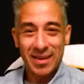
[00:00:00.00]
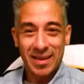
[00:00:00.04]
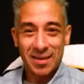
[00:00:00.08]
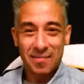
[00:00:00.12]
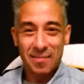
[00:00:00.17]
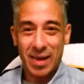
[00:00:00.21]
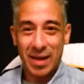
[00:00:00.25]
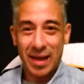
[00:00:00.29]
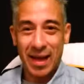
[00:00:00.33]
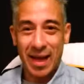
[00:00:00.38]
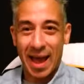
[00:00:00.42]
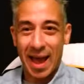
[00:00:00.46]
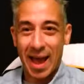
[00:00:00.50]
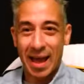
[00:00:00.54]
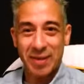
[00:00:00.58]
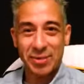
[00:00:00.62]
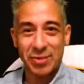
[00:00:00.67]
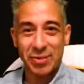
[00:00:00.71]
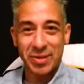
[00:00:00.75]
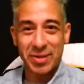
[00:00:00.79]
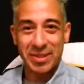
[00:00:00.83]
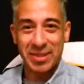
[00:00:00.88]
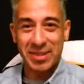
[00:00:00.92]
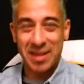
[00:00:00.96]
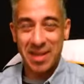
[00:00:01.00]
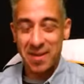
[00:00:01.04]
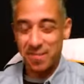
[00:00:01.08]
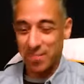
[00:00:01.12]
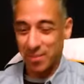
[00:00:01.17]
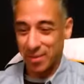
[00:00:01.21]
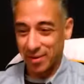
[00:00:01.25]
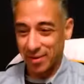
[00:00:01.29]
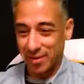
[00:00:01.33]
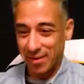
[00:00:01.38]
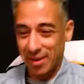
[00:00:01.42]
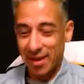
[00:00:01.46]
My answer is
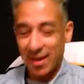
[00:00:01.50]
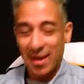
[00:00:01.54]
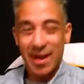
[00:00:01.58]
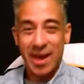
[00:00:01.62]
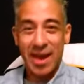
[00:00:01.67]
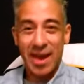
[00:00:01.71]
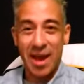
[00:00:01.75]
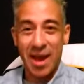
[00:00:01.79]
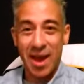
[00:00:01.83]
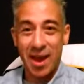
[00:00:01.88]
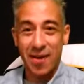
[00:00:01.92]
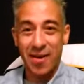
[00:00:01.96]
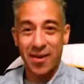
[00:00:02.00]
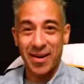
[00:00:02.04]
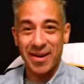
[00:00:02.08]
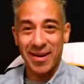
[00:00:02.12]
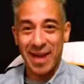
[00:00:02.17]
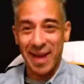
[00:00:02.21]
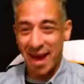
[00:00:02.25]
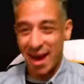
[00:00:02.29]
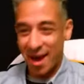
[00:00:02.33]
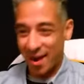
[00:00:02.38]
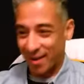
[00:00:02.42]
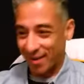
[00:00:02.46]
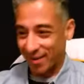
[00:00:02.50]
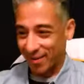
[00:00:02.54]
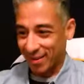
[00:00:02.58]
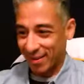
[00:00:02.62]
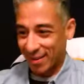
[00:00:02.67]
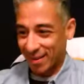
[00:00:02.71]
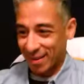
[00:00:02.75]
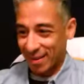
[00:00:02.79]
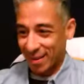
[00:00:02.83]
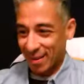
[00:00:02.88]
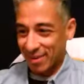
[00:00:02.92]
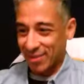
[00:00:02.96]
simple here and
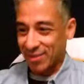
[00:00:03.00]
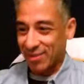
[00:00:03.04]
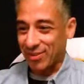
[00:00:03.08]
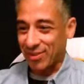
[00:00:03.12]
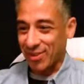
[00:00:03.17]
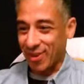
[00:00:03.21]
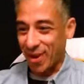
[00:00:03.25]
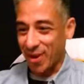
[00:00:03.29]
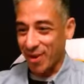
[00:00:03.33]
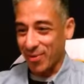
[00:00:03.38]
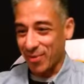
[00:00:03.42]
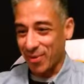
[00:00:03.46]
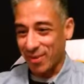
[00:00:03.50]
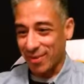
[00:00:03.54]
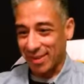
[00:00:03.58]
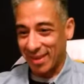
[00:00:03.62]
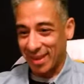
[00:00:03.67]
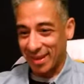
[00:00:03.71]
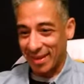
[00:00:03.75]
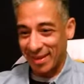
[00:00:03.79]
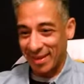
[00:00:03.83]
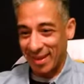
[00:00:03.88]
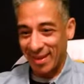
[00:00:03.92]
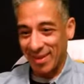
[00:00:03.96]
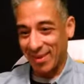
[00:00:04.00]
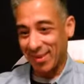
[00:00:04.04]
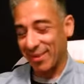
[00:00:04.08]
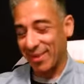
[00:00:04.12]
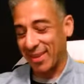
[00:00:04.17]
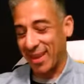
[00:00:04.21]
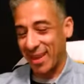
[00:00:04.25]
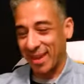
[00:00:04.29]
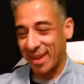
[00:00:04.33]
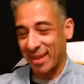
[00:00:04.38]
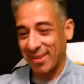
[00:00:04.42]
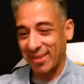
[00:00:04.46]
now. Start with the little
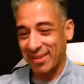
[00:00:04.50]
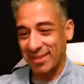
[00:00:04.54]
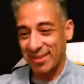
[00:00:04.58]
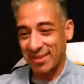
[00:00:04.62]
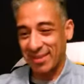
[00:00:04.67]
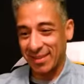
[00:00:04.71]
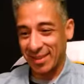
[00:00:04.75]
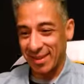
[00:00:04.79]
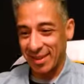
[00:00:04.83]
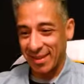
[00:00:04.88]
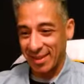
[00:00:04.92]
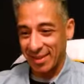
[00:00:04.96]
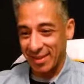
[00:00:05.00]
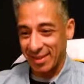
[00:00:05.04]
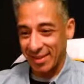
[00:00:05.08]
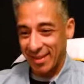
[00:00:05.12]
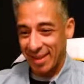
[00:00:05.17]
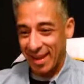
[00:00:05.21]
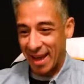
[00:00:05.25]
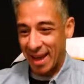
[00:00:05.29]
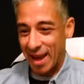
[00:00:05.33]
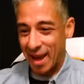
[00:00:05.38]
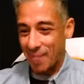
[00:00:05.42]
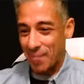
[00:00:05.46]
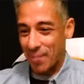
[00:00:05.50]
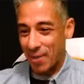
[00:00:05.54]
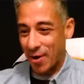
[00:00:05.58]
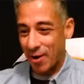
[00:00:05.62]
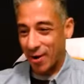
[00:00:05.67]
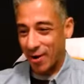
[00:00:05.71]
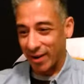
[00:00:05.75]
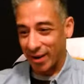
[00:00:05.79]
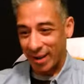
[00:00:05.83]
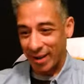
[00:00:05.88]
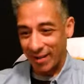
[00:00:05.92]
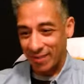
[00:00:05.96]
things. Get up
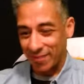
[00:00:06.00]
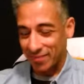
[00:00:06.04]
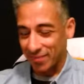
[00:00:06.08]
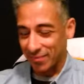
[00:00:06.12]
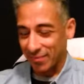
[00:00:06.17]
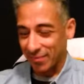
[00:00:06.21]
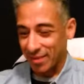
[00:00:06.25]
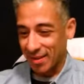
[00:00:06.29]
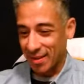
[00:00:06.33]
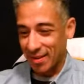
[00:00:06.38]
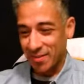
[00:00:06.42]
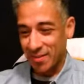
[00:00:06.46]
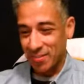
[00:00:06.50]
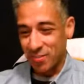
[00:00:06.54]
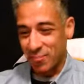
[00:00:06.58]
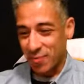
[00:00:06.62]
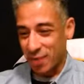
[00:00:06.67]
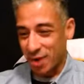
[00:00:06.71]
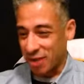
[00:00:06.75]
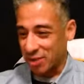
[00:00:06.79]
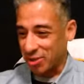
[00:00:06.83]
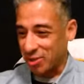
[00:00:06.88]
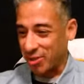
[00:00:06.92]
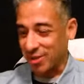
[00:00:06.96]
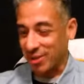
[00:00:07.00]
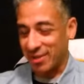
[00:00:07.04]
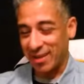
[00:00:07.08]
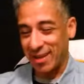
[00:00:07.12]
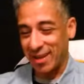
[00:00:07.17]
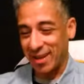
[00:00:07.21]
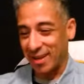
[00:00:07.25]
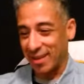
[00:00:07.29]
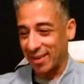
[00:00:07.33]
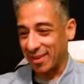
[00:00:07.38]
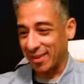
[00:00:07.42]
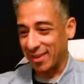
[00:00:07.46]
early, brush your
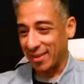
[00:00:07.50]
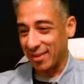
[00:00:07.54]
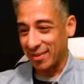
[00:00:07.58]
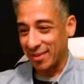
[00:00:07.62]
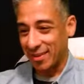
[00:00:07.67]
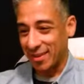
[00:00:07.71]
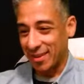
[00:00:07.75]
teeth,